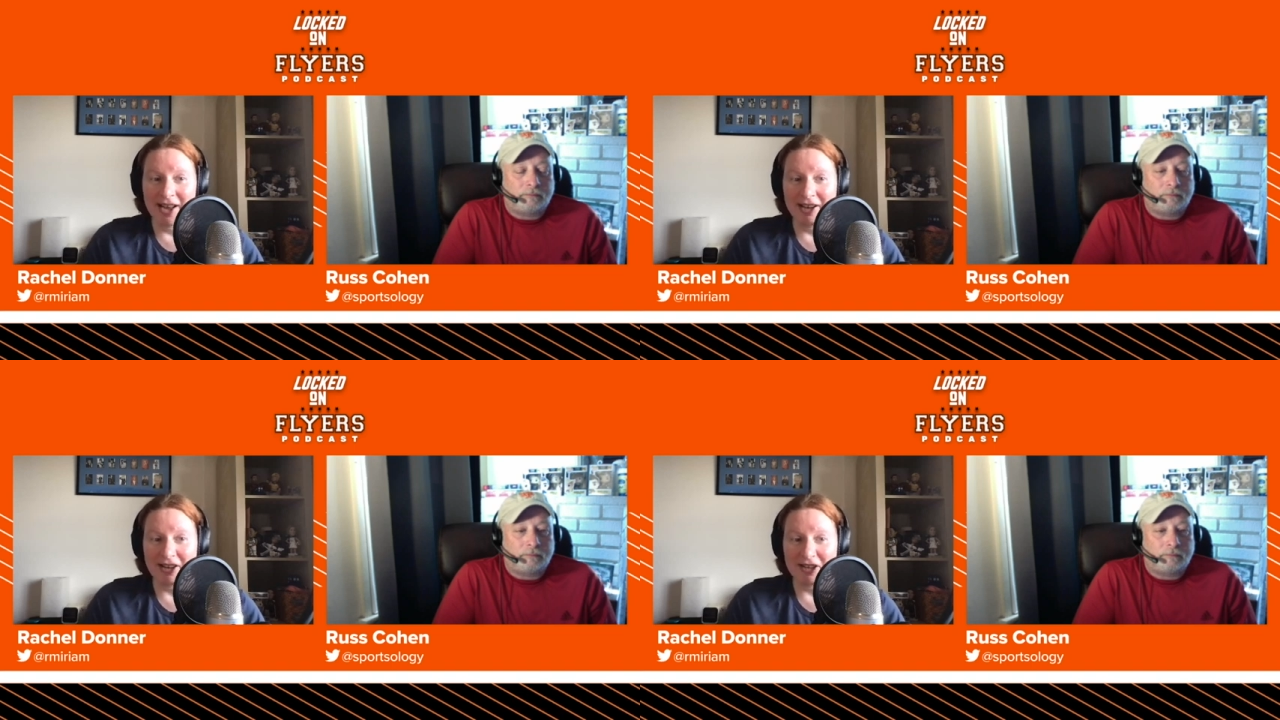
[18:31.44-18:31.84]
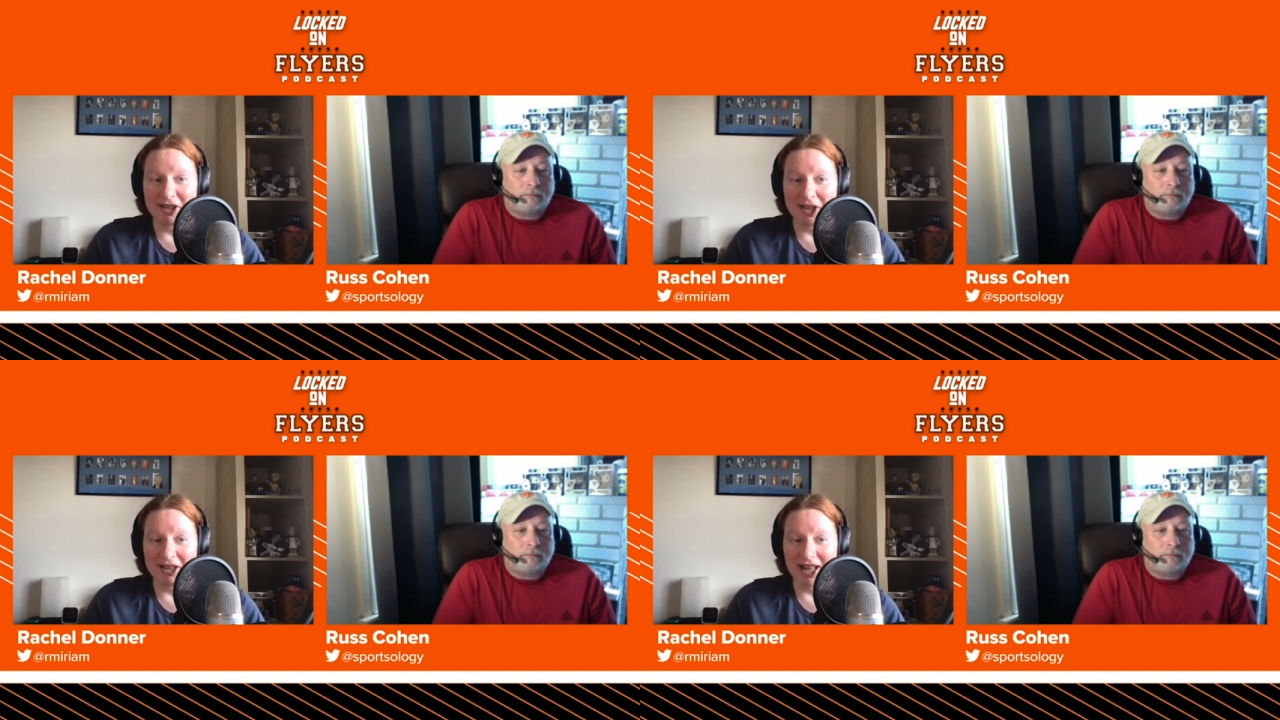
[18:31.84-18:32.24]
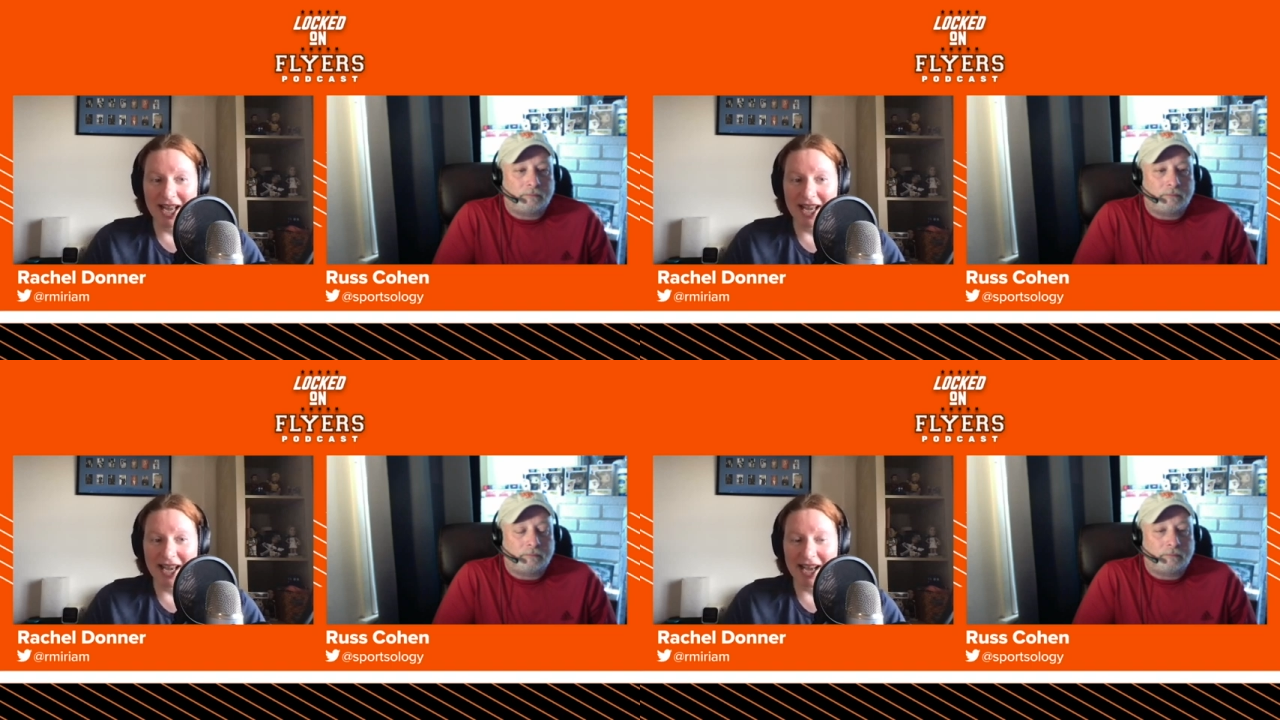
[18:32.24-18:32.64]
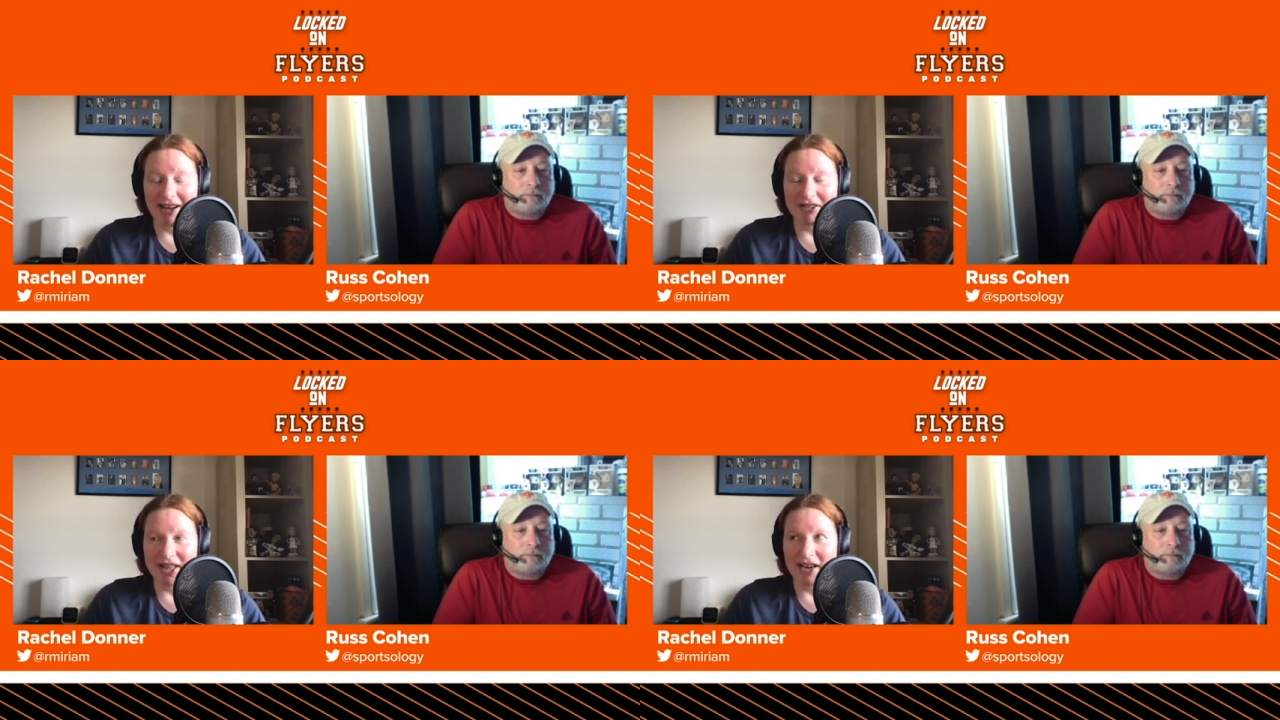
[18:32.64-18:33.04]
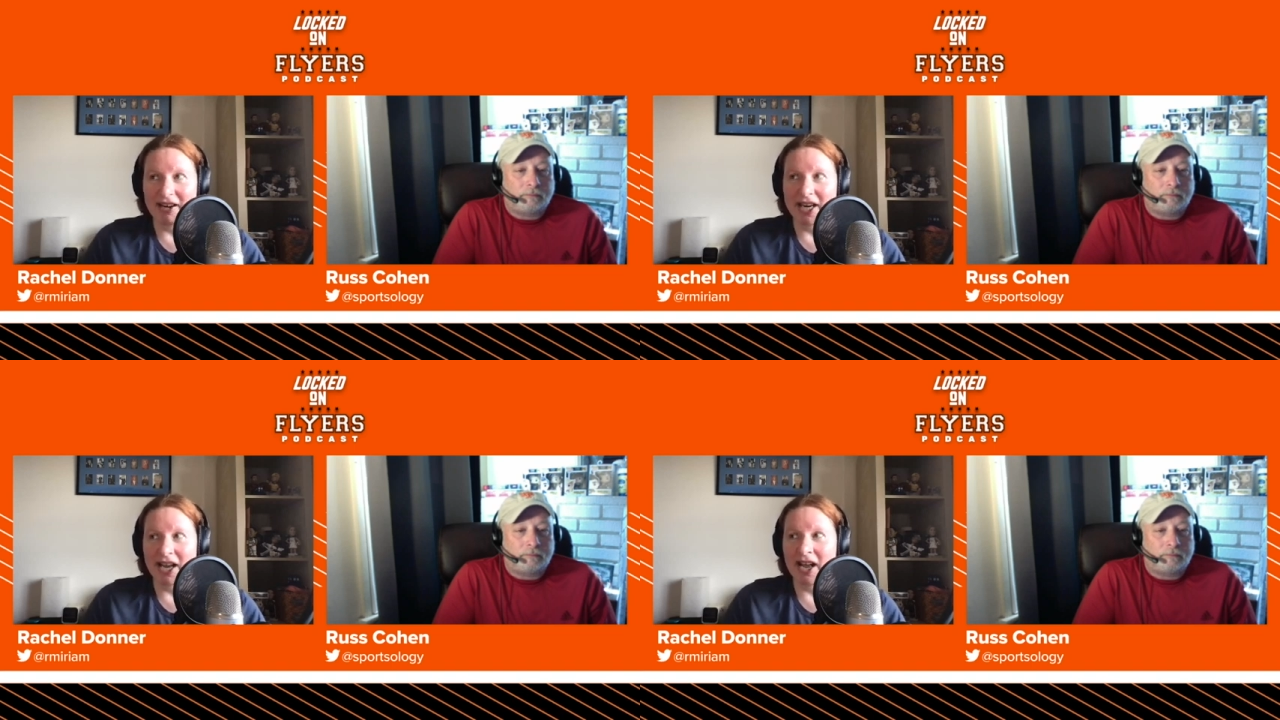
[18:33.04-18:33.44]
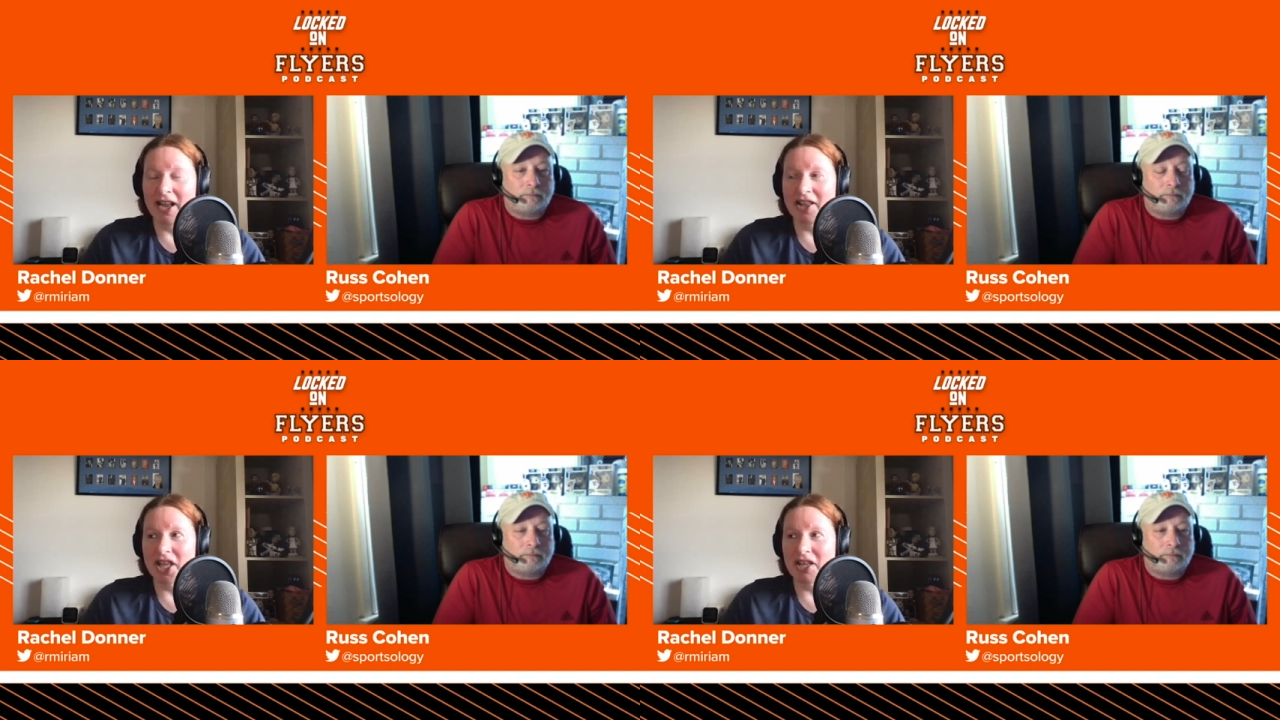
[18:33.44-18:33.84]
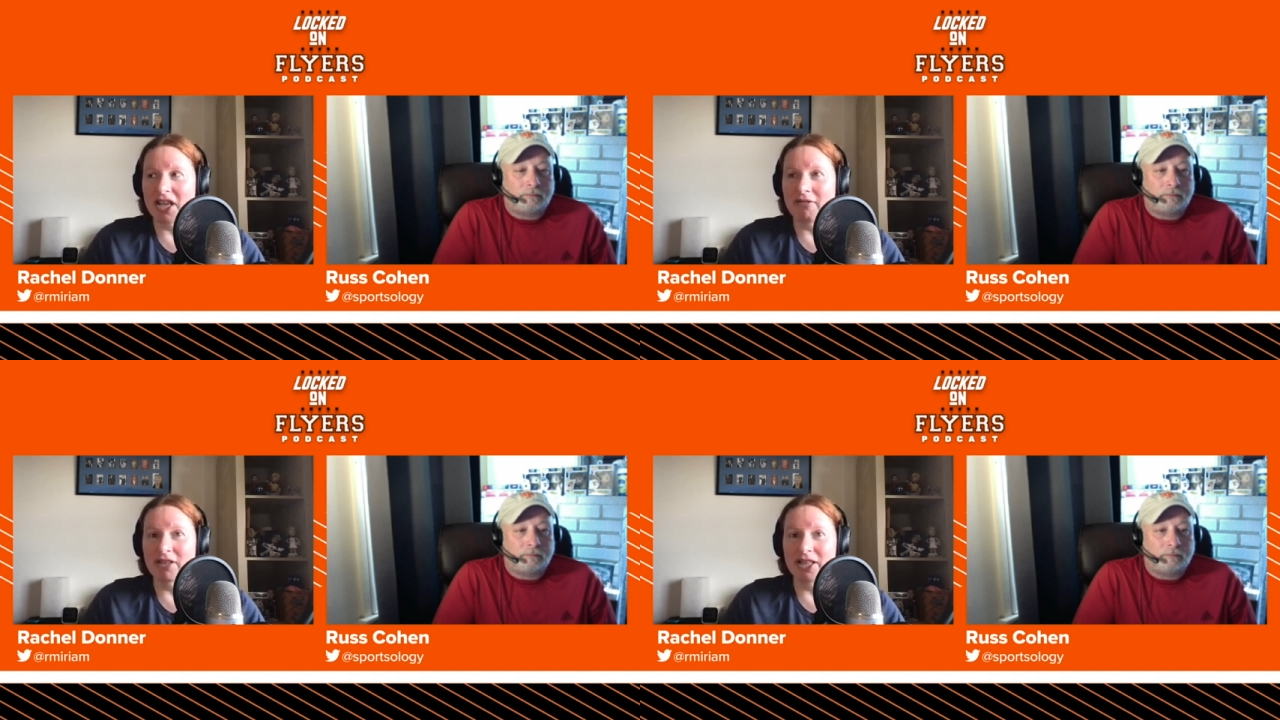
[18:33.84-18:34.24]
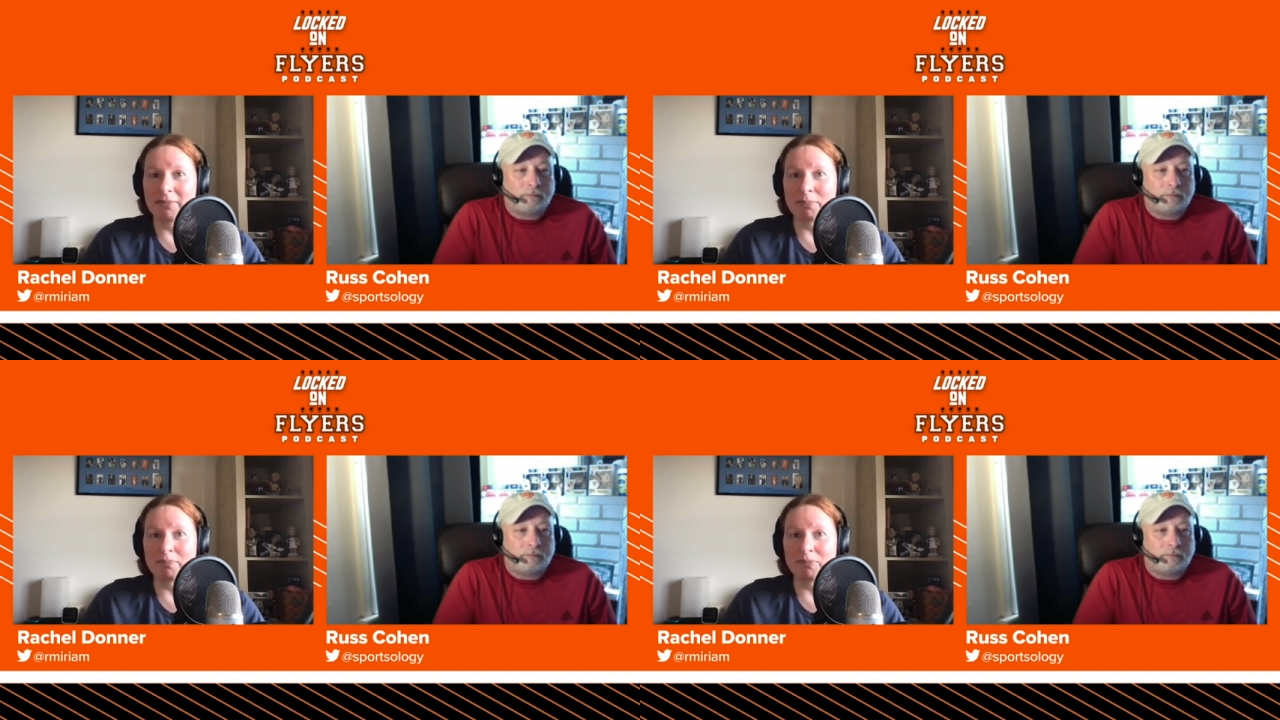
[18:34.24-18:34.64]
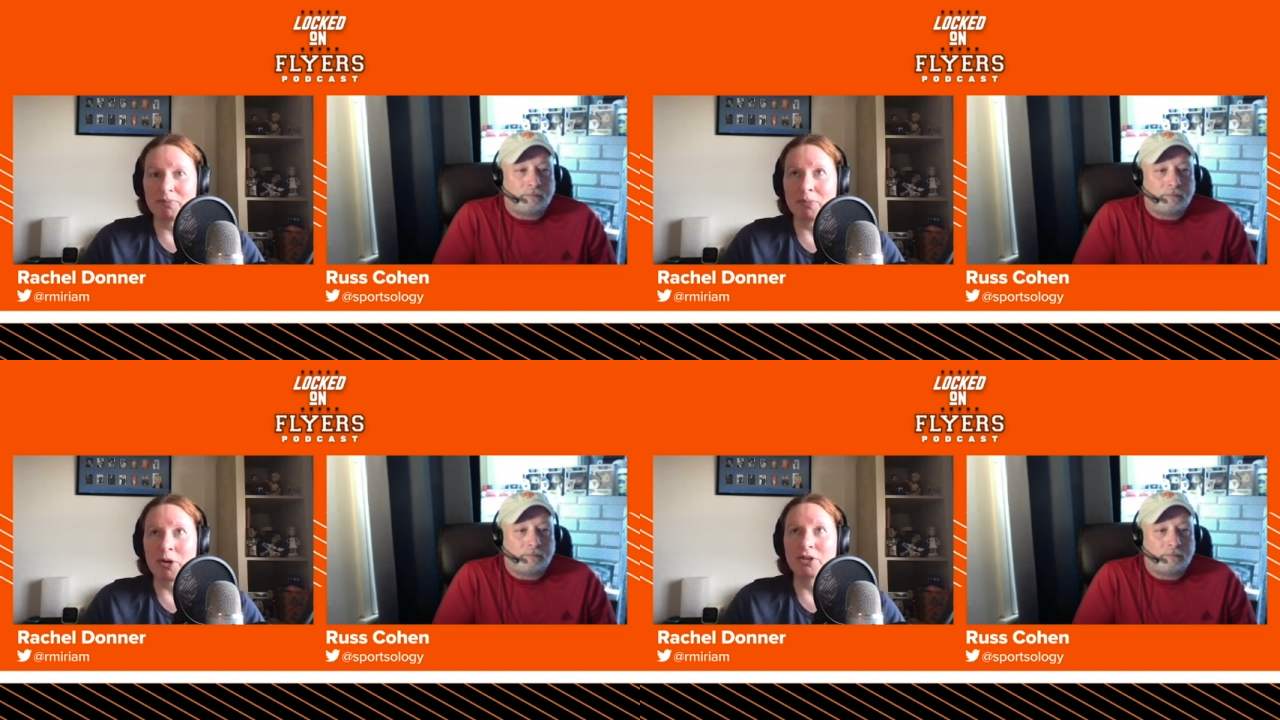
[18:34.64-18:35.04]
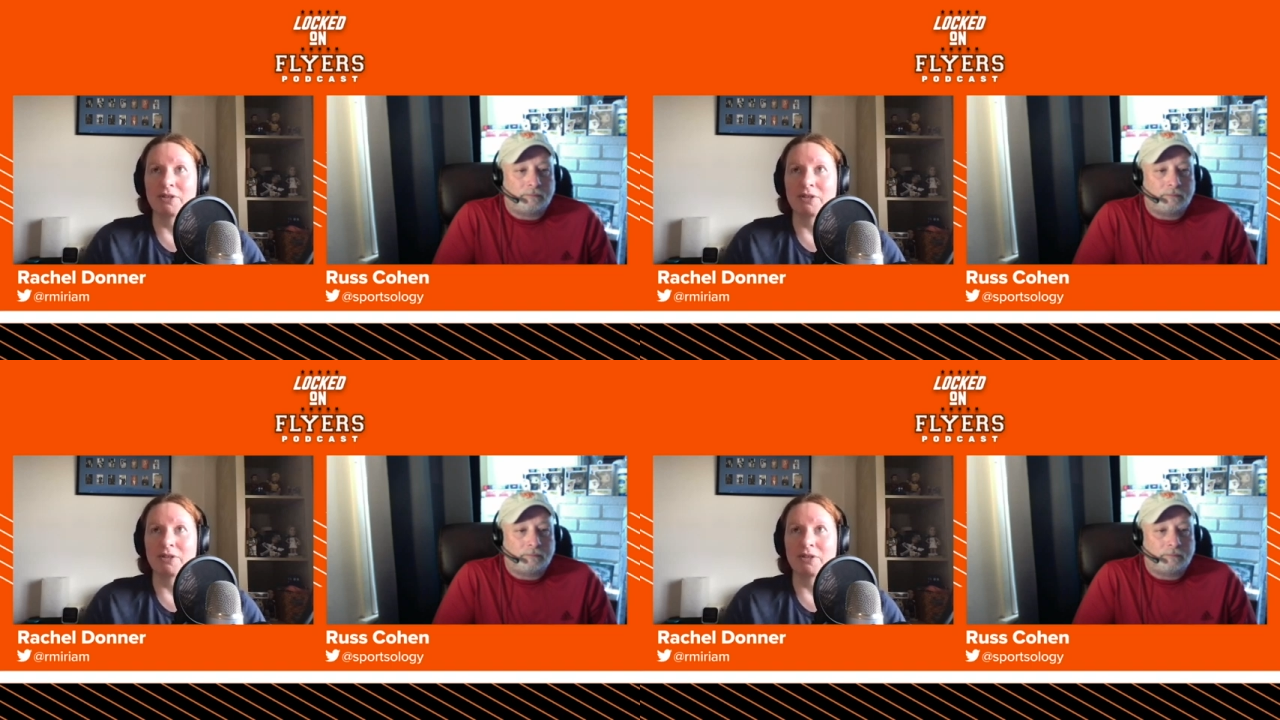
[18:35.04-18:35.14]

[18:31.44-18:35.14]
Speaker 1: going to look like out there? And I think that really pulls